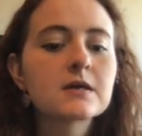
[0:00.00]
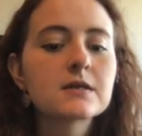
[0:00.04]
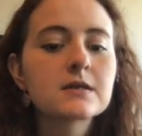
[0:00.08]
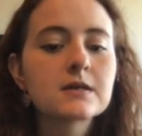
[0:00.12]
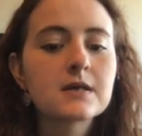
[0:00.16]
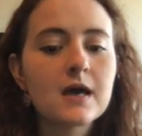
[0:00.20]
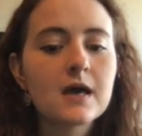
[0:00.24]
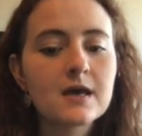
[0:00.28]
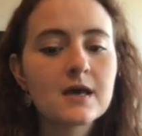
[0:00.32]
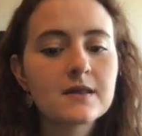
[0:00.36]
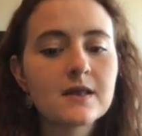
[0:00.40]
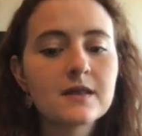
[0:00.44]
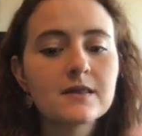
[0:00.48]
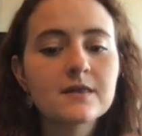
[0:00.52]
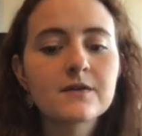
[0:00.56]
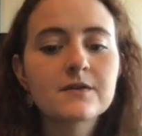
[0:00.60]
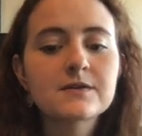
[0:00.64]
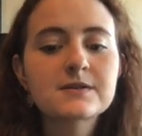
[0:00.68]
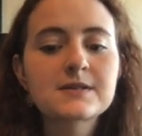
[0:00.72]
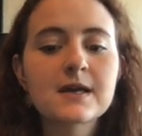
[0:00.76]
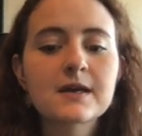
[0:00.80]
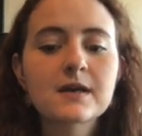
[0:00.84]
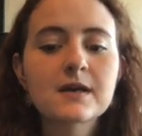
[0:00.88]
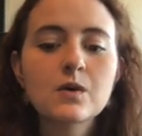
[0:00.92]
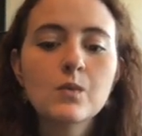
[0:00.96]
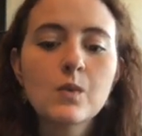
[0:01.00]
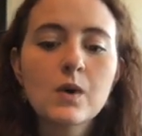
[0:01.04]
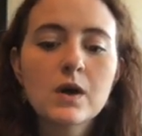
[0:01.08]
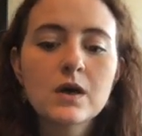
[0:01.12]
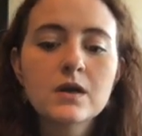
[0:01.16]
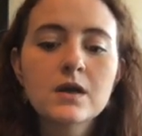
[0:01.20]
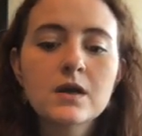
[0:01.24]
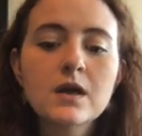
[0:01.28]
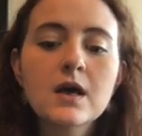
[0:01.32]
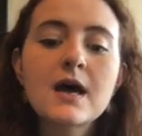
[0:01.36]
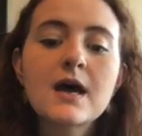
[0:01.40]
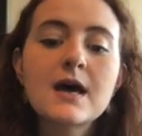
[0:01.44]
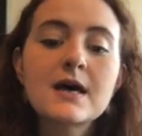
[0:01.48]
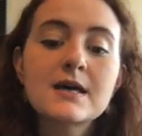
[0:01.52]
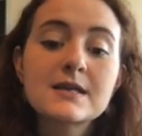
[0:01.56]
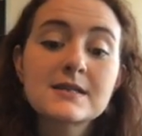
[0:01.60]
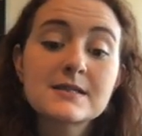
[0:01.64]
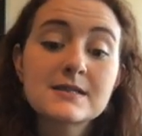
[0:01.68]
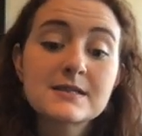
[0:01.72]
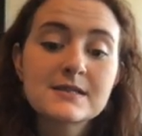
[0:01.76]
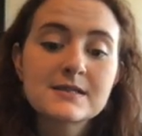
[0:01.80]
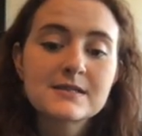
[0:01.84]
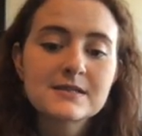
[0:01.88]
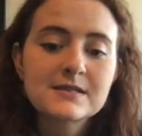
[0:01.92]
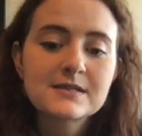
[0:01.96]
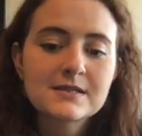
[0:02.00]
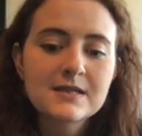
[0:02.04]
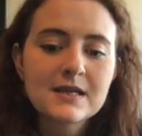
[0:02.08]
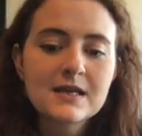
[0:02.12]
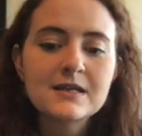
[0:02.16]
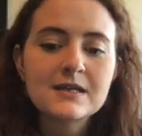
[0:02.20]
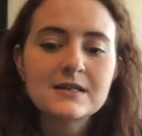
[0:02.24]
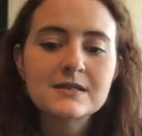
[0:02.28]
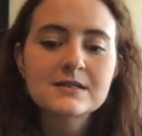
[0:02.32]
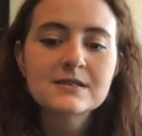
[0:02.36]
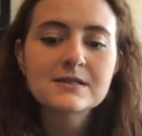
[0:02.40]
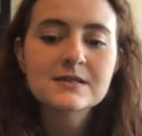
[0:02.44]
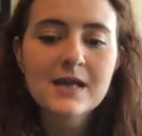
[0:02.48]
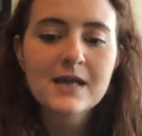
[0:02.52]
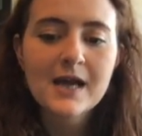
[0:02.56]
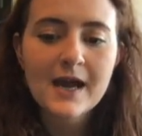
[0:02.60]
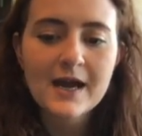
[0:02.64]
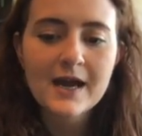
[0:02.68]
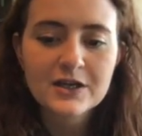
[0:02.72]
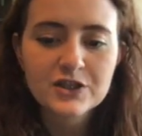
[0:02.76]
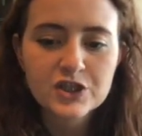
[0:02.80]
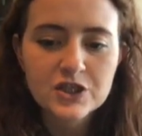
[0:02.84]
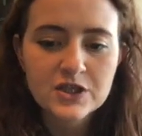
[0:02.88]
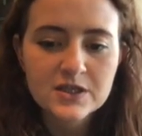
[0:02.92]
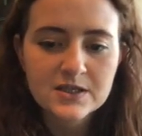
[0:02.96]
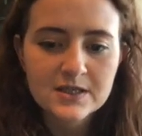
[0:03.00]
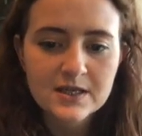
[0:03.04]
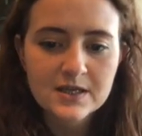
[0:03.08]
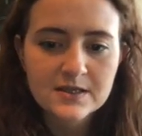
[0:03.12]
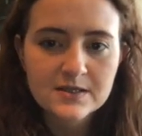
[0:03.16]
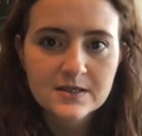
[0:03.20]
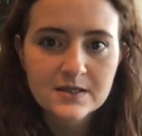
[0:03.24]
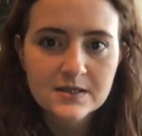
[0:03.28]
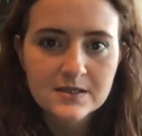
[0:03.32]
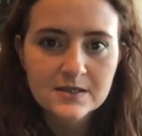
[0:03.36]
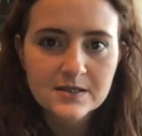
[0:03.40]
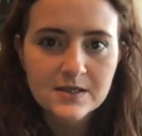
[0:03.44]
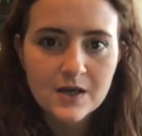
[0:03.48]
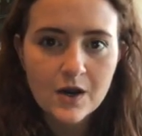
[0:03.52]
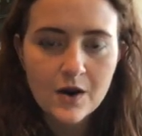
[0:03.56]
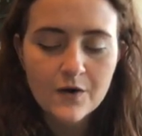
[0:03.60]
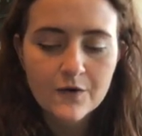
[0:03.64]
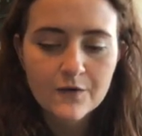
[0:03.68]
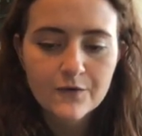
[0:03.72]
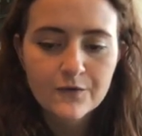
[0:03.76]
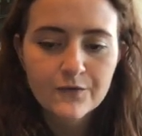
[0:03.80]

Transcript: And then the second one, since Ashley's lessons are